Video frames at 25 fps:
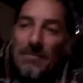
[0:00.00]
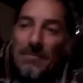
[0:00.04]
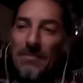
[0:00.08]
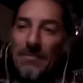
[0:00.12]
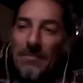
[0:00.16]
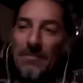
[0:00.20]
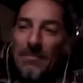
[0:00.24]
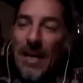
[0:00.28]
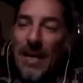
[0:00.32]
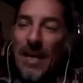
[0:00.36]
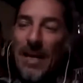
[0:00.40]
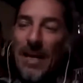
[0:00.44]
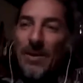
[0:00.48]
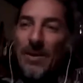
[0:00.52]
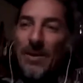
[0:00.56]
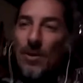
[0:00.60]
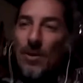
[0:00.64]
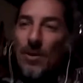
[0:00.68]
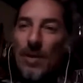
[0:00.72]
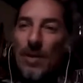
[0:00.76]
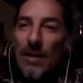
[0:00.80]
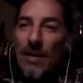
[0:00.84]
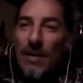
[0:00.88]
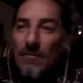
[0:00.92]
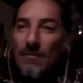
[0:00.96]
Either you
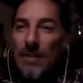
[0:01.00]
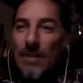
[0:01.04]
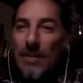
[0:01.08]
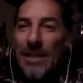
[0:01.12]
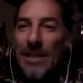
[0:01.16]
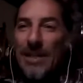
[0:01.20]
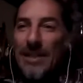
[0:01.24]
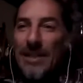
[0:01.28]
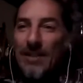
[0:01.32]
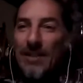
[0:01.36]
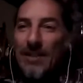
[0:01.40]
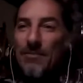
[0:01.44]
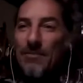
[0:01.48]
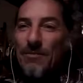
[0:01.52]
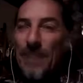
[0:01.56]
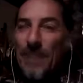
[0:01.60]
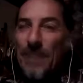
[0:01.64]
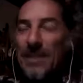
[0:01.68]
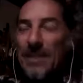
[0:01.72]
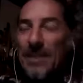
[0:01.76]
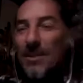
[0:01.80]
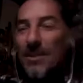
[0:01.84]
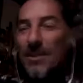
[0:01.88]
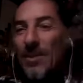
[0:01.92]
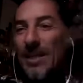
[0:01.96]
have plenty of
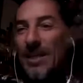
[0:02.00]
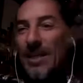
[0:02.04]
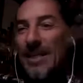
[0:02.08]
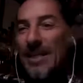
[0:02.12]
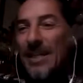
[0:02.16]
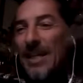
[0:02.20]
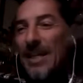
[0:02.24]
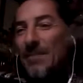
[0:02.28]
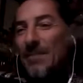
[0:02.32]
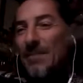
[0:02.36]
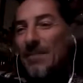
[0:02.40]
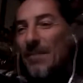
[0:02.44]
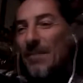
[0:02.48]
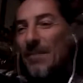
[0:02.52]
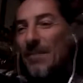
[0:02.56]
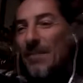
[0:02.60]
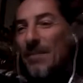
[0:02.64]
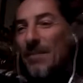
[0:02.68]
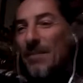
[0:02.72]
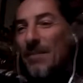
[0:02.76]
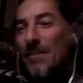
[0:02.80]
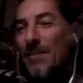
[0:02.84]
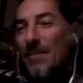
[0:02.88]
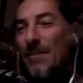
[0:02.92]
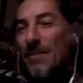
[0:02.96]
masculine and me
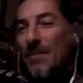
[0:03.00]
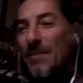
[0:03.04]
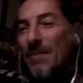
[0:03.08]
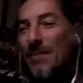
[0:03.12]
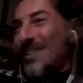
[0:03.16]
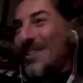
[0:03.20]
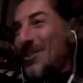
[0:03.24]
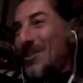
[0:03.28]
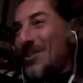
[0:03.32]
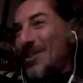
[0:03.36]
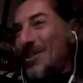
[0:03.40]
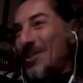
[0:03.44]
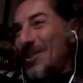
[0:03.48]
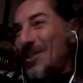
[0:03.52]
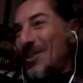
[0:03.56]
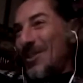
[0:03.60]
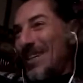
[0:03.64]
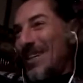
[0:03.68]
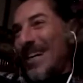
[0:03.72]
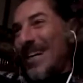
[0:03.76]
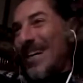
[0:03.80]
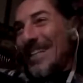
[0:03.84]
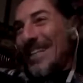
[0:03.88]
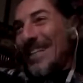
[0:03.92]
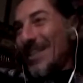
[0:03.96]
plenty of feminine,
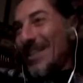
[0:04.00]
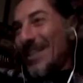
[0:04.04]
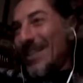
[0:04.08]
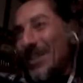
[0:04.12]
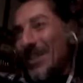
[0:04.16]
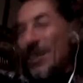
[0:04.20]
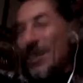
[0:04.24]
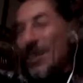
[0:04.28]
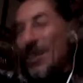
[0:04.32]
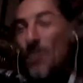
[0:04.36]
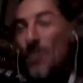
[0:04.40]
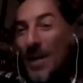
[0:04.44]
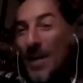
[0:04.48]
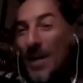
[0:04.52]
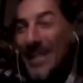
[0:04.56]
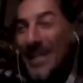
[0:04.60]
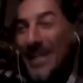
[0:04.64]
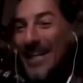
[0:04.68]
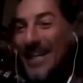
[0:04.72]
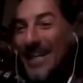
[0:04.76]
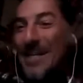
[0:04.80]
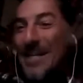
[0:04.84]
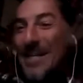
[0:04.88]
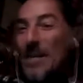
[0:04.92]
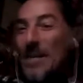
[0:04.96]
or I don't know
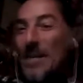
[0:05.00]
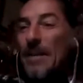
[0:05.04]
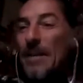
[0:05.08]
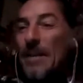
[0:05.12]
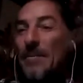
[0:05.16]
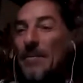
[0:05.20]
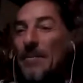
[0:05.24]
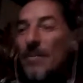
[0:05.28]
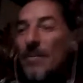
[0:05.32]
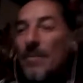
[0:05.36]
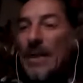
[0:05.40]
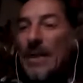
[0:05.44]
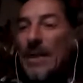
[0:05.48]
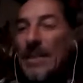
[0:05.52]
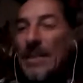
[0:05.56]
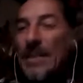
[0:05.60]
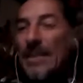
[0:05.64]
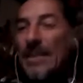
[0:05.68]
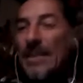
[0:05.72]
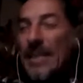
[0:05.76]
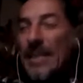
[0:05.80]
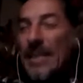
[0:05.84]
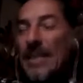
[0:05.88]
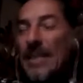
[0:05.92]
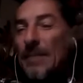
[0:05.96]
why.
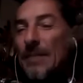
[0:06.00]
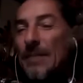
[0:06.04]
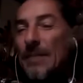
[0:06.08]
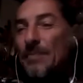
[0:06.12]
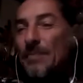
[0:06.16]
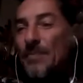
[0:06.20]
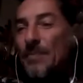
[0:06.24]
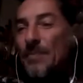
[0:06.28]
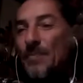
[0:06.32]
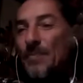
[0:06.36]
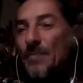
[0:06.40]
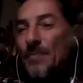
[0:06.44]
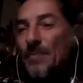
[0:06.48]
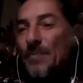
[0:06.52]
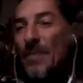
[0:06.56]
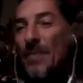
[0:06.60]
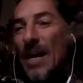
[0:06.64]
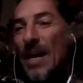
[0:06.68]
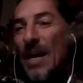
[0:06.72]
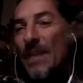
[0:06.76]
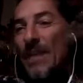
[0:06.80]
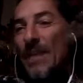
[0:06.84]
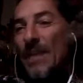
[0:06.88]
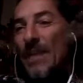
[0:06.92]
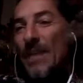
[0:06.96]
But
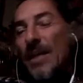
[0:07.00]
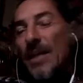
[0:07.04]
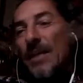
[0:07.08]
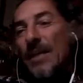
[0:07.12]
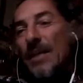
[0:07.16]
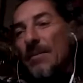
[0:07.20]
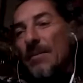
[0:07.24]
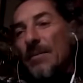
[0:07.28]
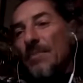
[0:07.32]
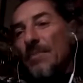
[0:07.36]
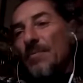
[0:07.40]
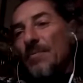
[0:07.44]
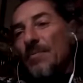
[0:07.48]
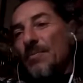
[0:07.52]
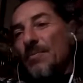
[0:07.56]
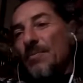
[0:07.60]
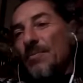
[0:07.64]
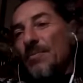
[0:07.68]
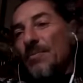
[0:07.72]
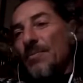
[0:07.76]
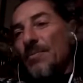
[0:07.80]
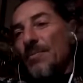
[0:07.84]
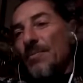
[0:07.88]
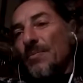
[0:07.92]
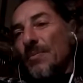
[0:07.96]
I think
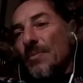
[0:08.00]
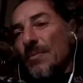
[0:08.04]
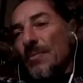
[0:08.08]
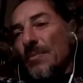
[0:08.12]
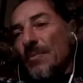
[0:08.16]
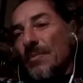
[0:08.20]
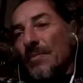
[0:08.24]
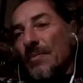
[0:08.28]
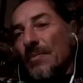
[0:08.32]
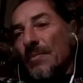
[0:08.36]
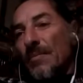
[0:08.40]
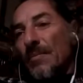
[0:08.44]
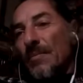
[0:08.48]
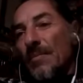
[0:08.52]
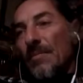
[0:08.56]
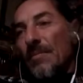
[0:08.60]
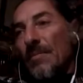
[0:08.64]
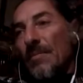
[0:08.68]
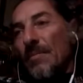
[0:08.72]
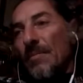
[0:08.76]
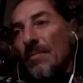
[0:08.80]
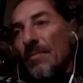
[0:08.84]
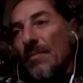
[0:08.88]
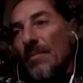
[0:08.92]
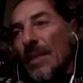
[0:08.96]

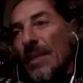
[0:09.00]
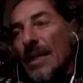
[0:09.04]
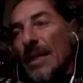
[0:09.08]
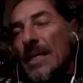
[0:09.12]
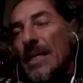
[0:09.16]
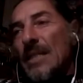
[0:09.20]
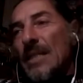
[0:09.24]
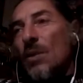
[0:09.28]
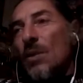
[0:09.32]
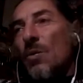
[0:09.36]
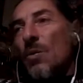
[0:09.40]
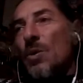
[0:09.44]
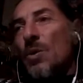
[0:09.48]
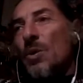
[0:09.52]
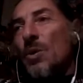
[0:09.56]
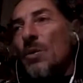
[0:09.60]
it's also